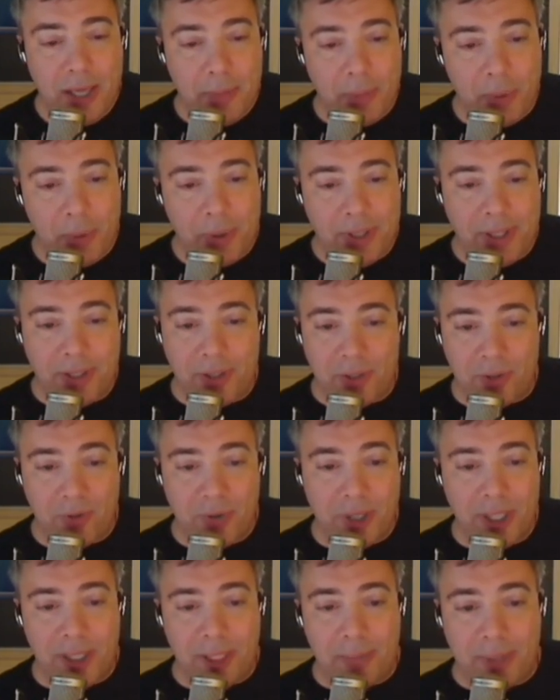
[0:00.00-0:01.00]
But what this is
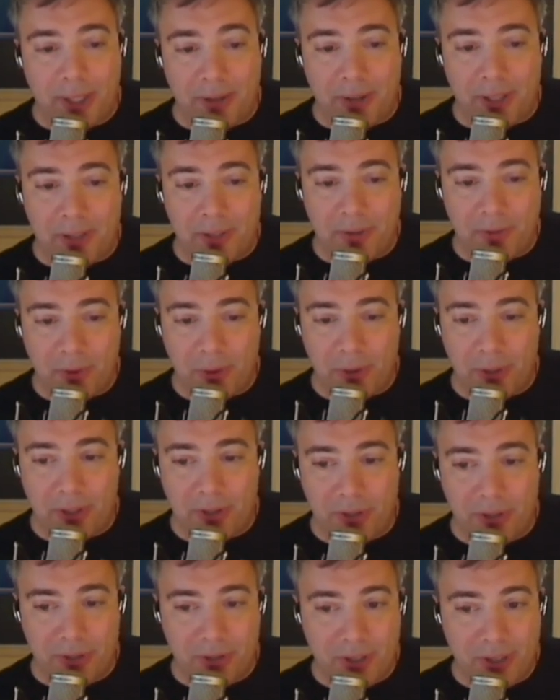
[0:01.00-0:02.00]
really about, is, of
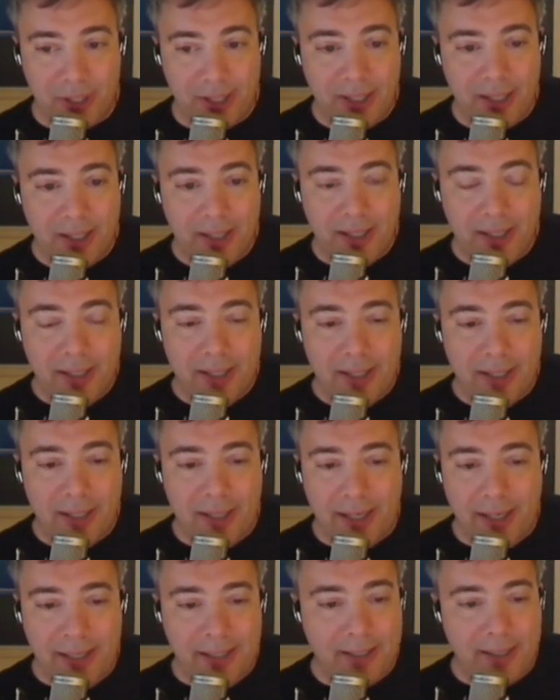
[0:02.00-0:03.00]
course, is
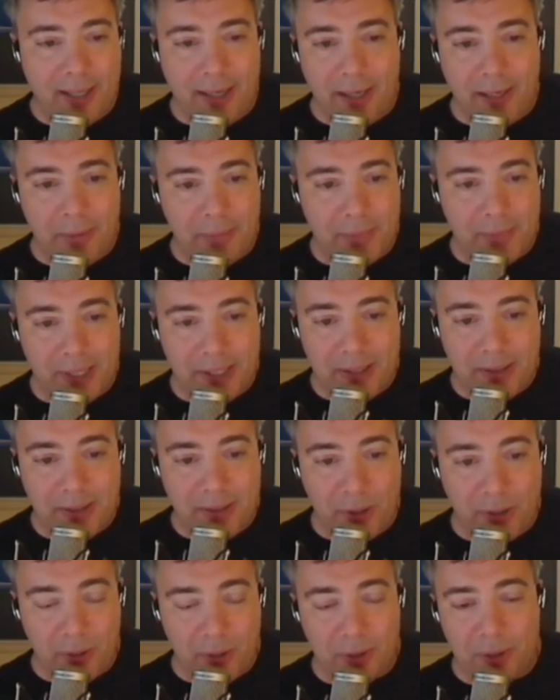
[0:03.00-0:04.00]
anytime
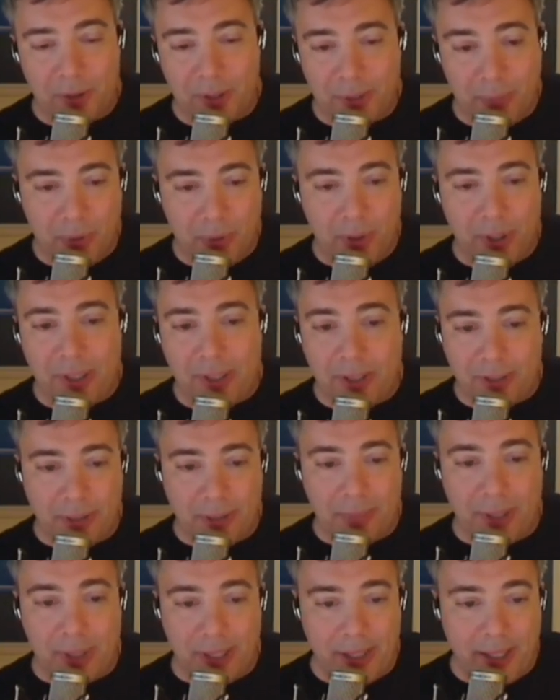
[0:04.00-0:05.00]
Google can point to
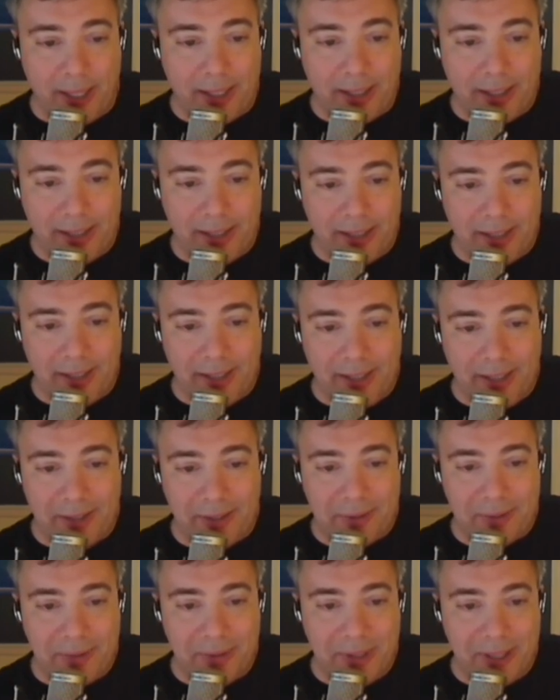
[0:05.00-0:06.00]
something like uh, you
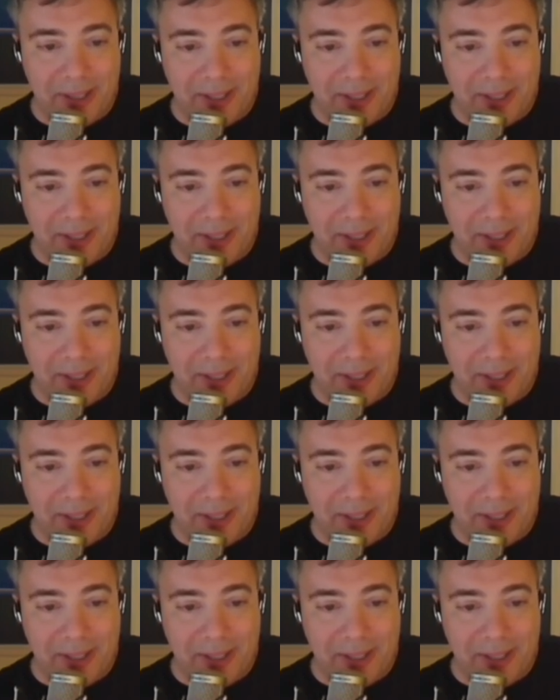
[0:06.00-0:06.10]
know